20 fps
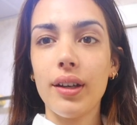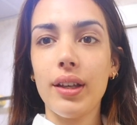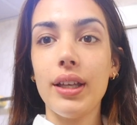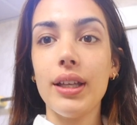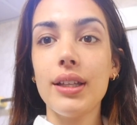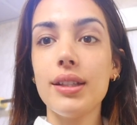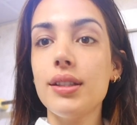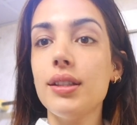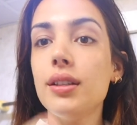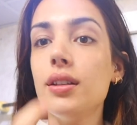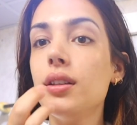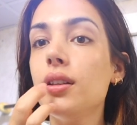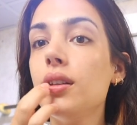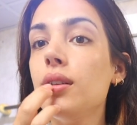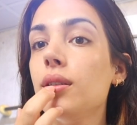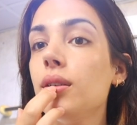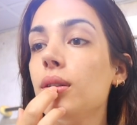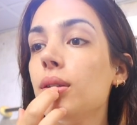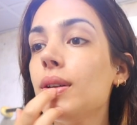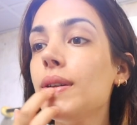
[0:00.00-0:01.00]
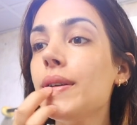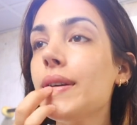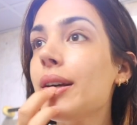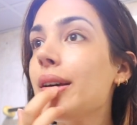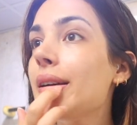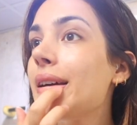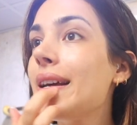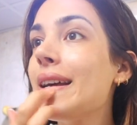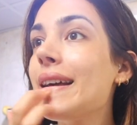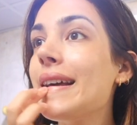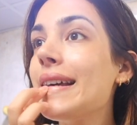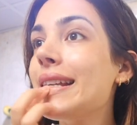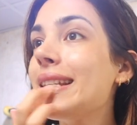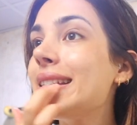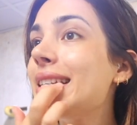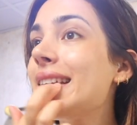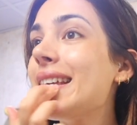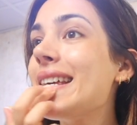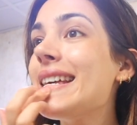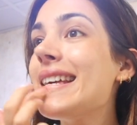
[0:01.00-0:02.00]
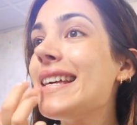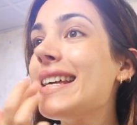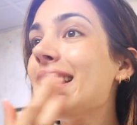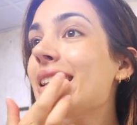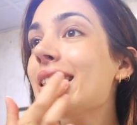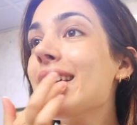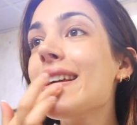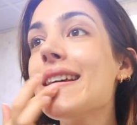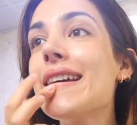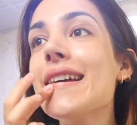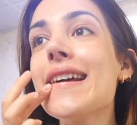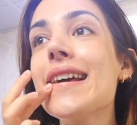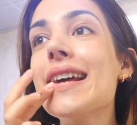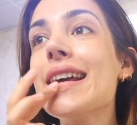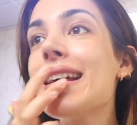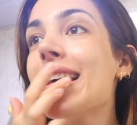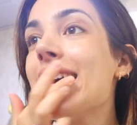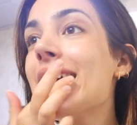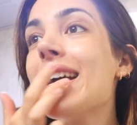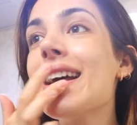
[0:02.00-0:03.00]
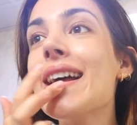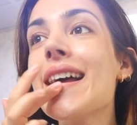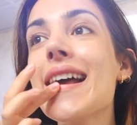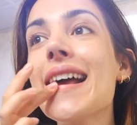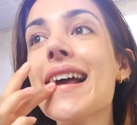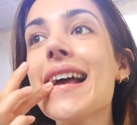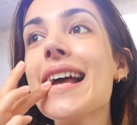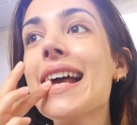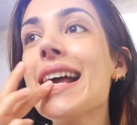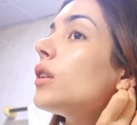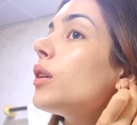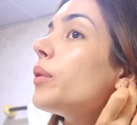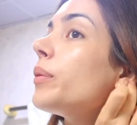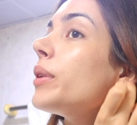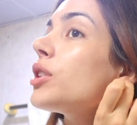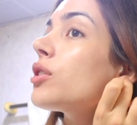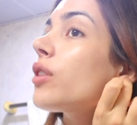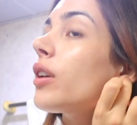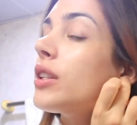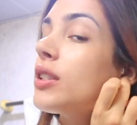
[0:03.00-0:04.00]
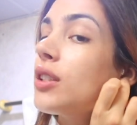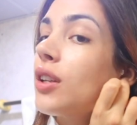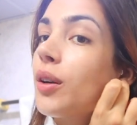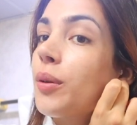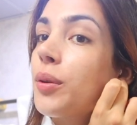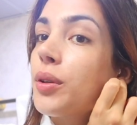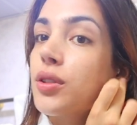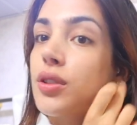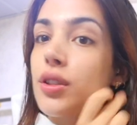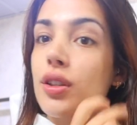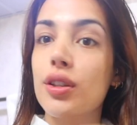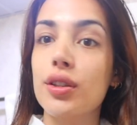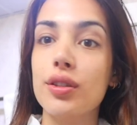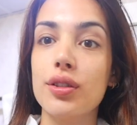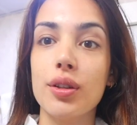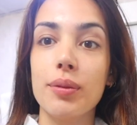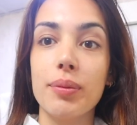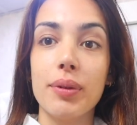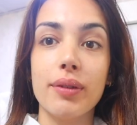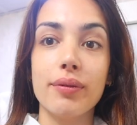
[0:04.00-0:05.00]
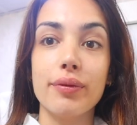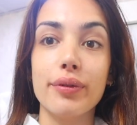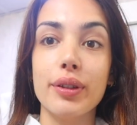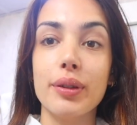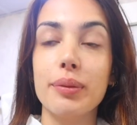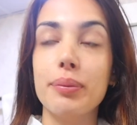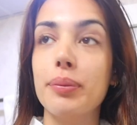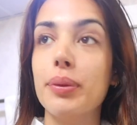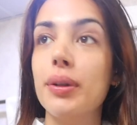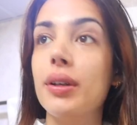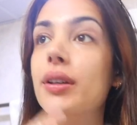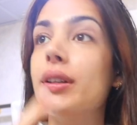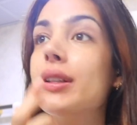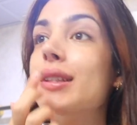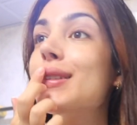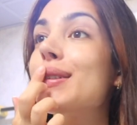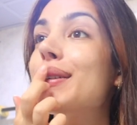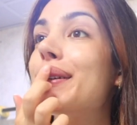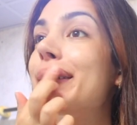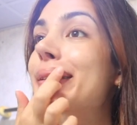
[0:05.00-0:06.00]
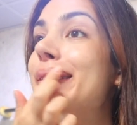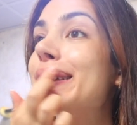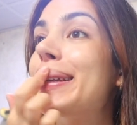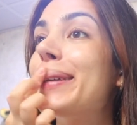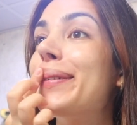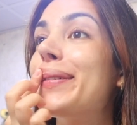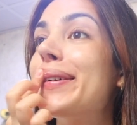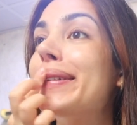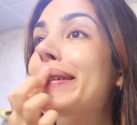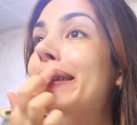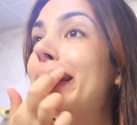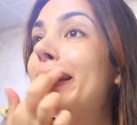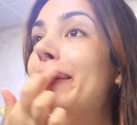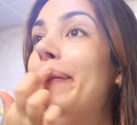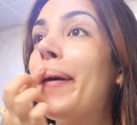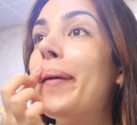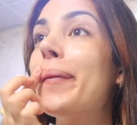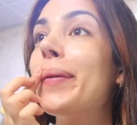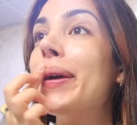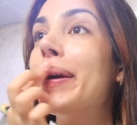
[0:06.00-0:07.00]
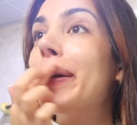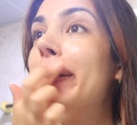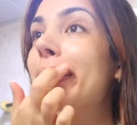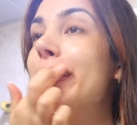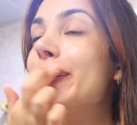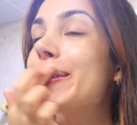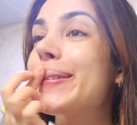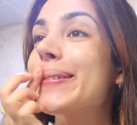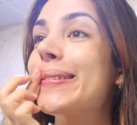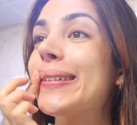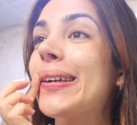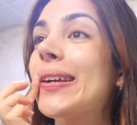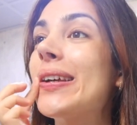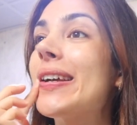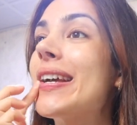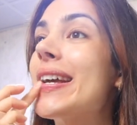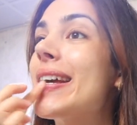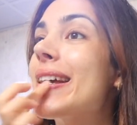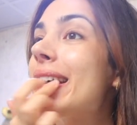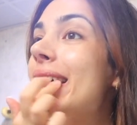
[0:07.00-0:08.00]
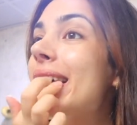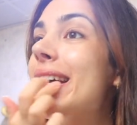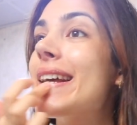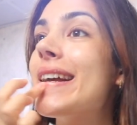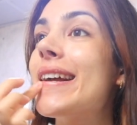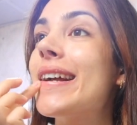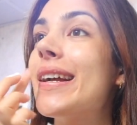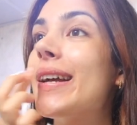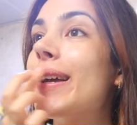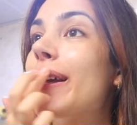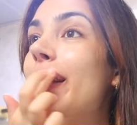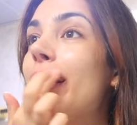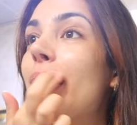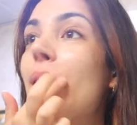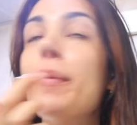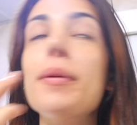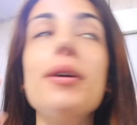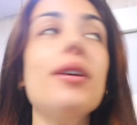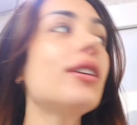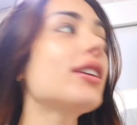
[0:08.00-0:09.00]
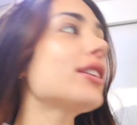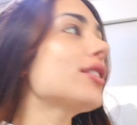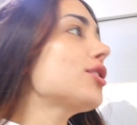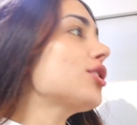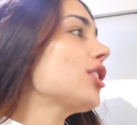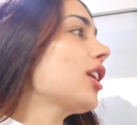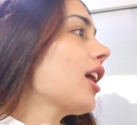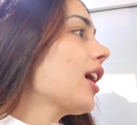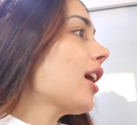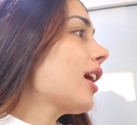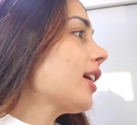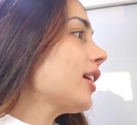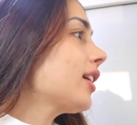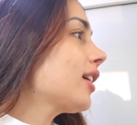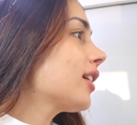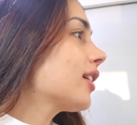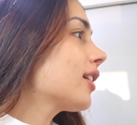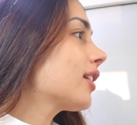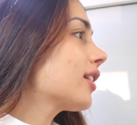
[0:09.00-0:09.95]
It's a new day. We tried to go watch the new Top Gun film, but it's not in cinemas anymore because... Oh my god, it's July?